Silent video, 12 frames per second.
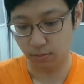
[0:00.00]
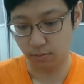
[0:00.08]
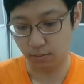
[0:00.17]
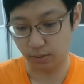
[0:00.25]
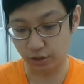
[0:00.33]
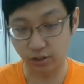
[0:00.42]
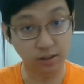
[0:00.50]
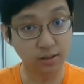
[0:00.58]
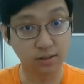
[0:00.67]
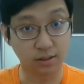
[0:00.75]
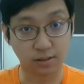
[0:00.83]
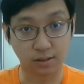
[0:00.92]
Actually,
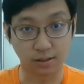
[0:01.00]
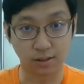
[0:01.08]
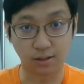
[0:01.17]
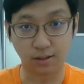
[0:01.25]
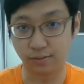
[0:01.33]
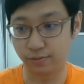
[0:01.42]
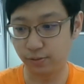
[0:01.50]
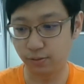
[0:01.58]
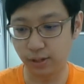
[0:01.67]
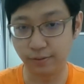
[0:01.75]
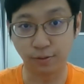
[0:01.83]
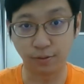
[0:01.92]
this is the few
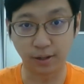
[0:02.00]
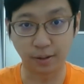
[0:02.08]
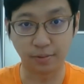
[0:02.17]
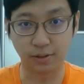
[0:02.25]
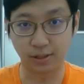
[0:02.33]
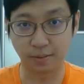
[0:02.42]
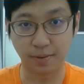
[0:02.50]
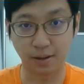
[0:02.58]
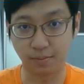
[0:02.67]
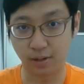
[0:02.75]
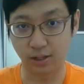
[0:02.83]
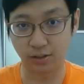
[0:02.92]
leftover cameras you can buy
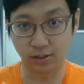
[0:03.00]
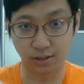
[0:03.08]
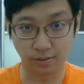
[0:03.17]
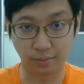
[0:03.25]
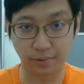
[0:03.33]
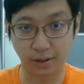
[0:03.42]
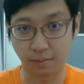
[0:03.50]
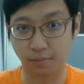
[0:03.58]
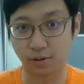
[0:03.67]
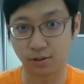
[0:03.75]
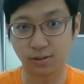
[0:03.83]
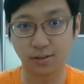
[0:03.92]
in Malaysia
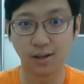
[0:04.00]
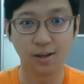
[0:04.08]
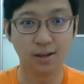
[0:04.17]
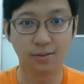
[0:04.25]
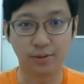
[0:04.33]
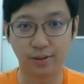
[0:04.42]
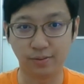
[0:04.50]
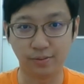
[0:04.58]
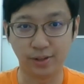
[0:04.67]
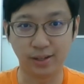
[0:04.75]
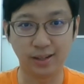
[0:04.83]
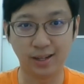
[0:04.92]
webcam, because
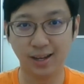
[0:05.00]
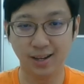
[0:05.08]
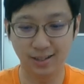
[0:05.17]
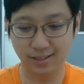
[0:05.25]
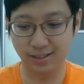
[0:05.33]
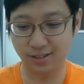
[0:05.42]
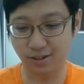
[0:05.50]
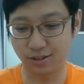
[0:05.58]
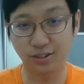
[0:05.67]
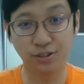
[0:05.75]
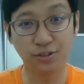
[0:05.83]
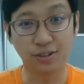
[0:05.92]

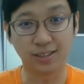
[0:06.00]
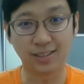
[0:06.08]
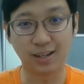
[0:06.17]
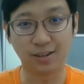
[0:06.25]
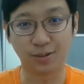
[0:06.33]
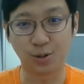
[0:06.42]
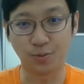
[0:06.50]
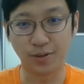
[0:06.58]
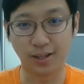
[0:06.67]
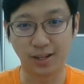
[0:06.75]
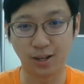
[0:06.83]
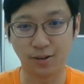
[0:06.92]
because due to the start of
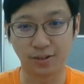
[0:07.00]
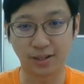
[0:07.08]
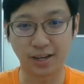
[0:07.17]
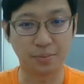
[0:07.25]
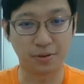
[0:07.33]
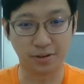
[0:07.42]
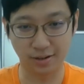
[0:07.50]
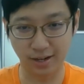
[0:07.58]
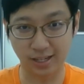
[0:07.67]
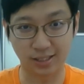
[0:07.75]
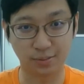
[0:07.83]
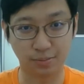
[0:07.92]
COVID, a lot of the camera
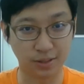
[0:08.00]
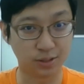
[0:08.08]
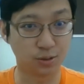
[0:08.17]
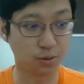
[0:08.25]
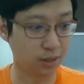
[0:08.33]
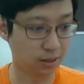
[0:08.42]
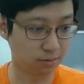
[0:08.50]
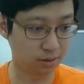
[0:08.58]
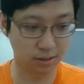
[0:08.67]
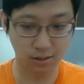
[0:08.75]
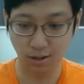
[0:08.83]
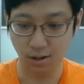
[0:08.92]
has been sold
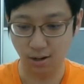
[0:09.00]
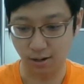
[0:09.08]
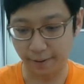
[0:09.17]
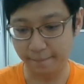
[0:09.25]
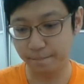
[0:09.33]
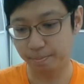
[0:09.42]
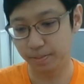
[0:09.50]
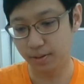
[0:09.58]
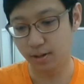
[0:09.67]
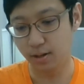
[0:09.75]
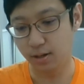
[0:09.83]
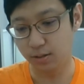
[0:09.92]
out, right?
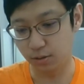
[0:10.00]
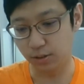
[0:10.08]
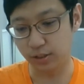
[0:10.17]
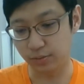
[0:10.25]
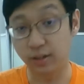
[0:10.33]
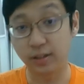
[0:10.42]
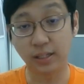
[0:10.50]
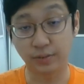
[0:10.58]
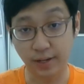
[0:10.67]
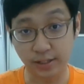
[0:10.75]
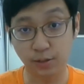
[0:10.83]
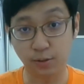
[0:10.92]
So it's well done. It's
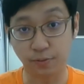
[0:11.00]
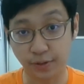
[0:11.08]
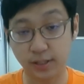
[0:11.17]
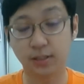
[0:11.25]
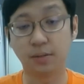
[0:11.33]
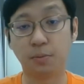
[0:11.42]
very easy to fix.